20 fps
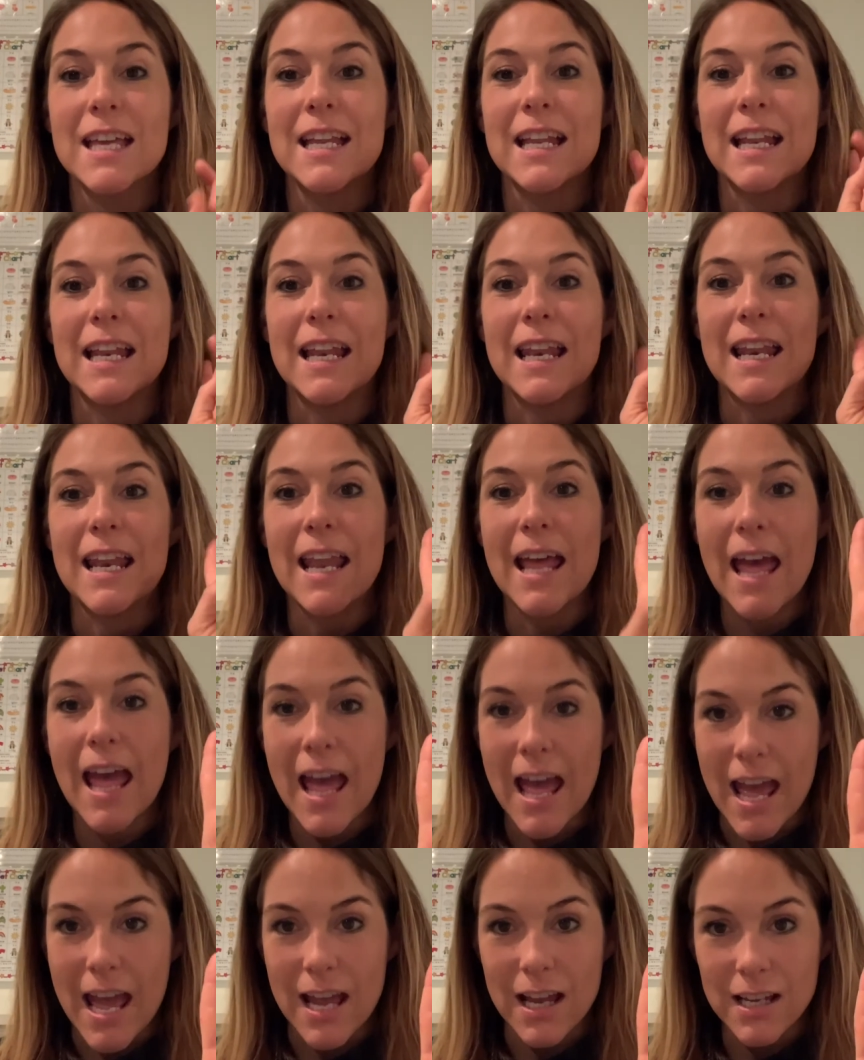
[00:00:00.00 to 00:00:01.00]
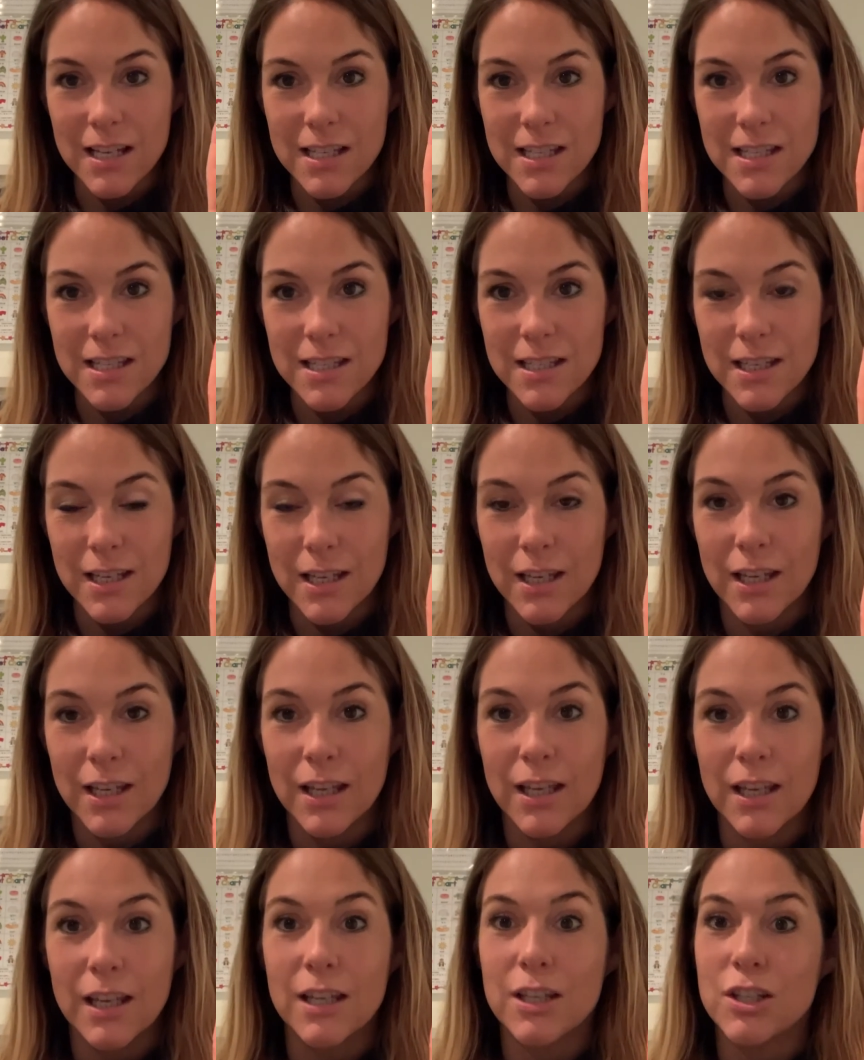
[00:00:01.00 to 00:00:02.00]
Next,
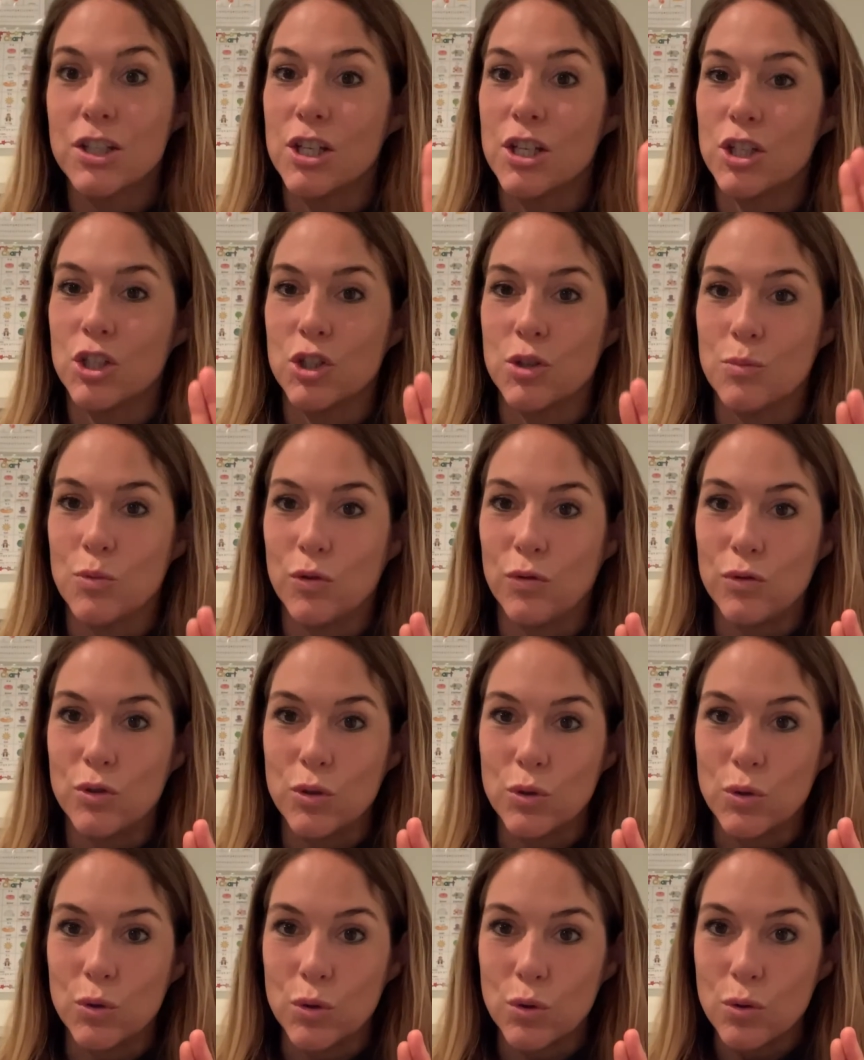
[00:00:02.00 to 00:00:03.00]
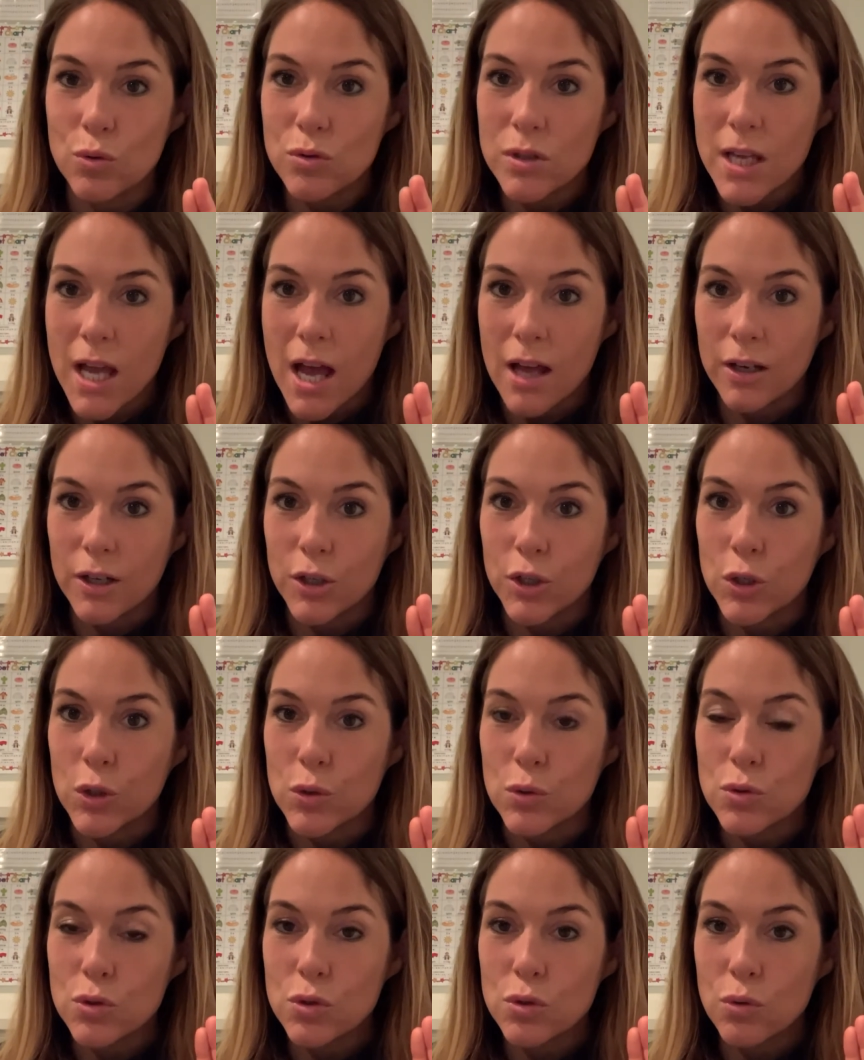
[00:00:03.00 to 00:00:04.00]
She has to move to a new town and a new
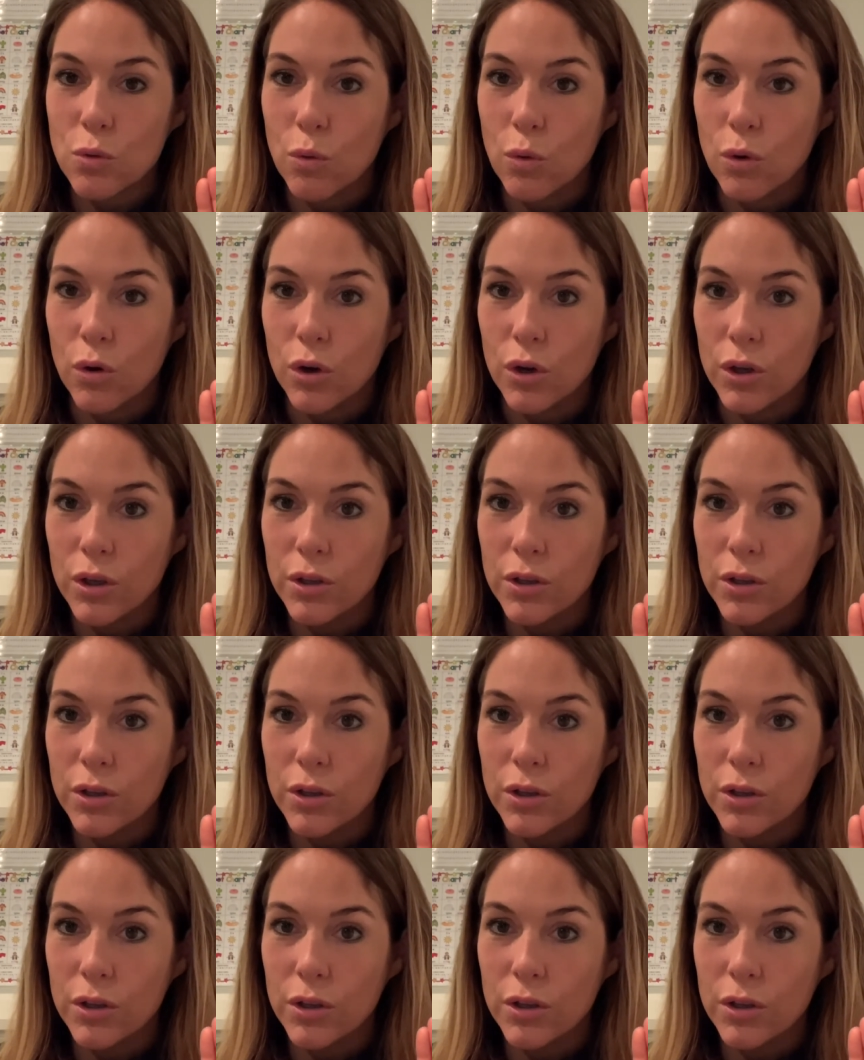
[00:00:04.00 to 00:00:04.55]
school